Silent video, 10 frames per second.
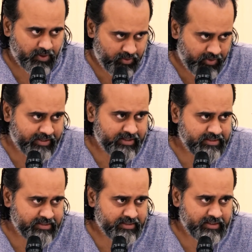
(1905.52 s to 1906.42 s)
Do you get
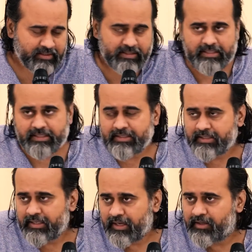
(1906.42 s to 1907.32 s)
this? This is
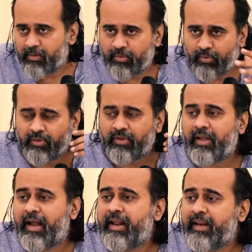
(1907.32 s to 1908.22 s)
adhibhut
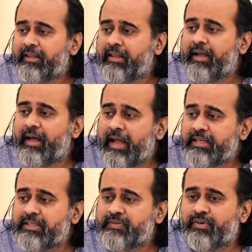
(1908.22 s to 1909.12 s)
and anything
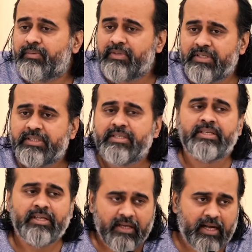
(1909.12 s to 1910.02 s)
arises from this is
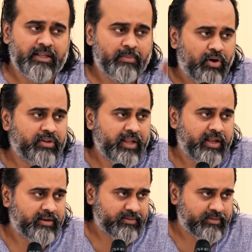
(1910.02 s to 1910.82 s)
adhibhautik.